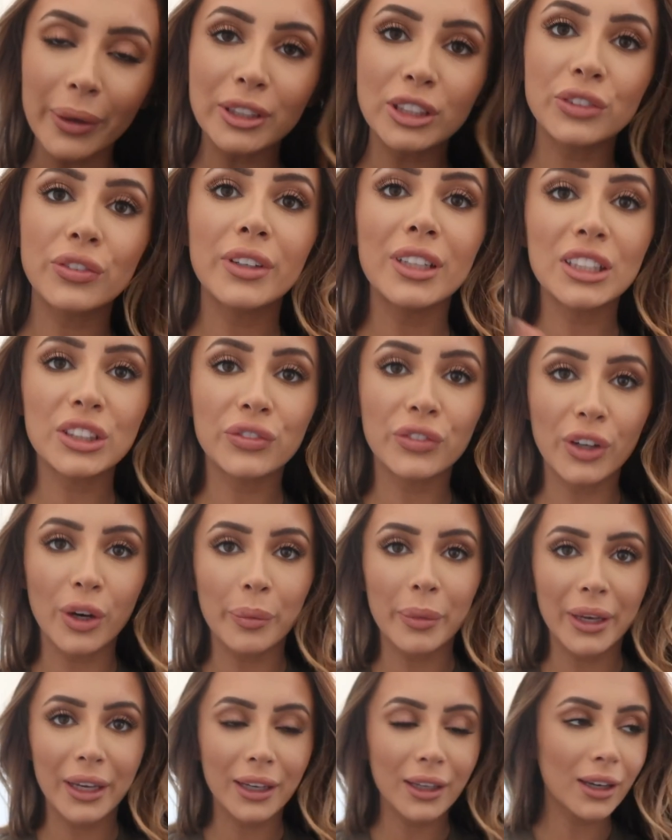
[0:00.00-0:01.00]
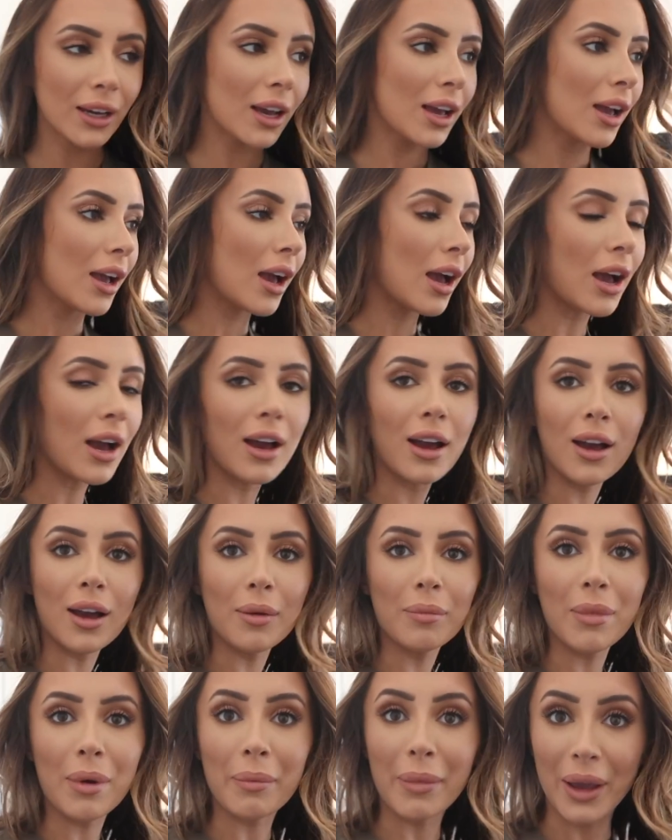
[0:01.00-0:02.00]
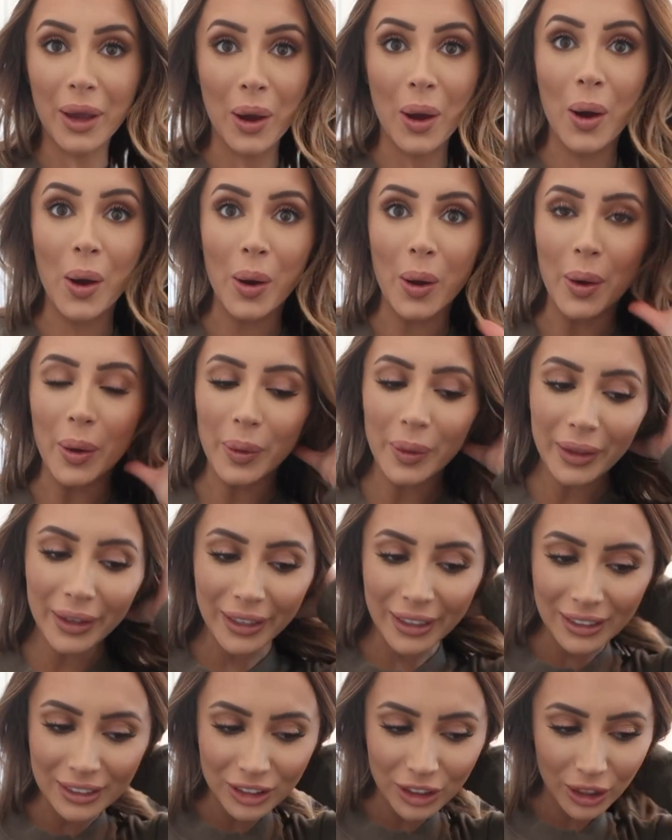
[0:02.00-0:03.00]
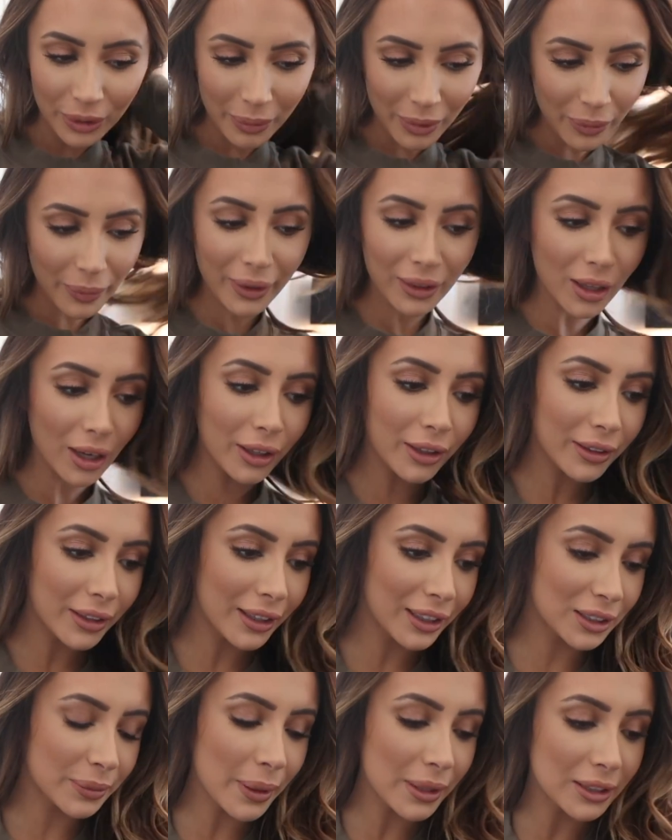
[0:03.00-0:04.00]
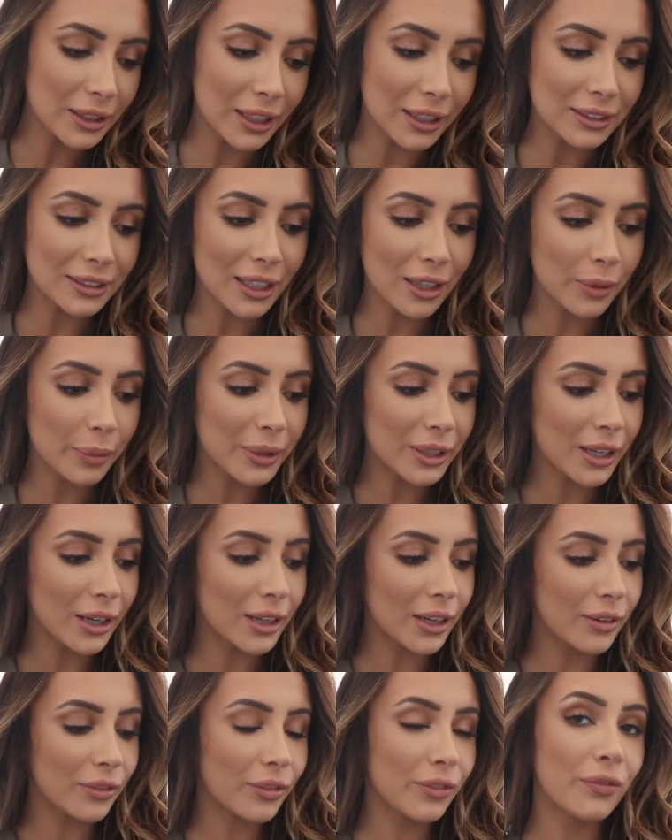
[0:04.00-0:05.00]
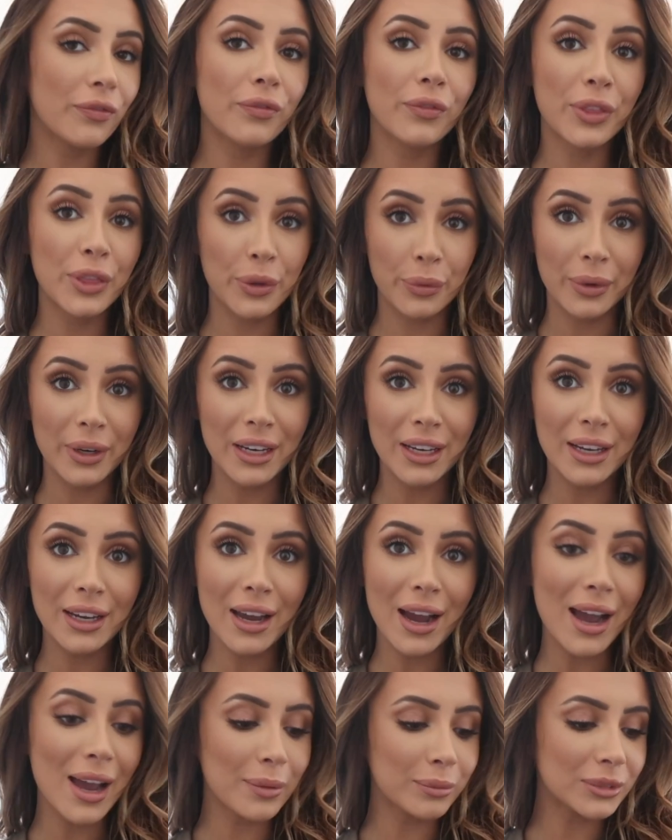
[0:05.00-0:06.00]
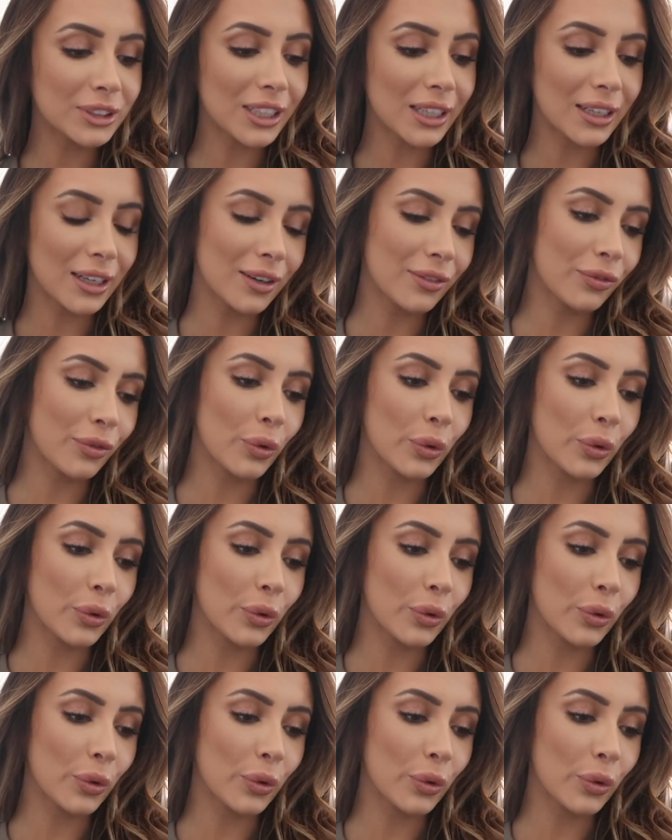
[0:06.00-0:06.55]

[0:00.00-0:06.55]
I just finished filming my haul. It took me way longer than expected. I said I'd be done at 3. I'm done at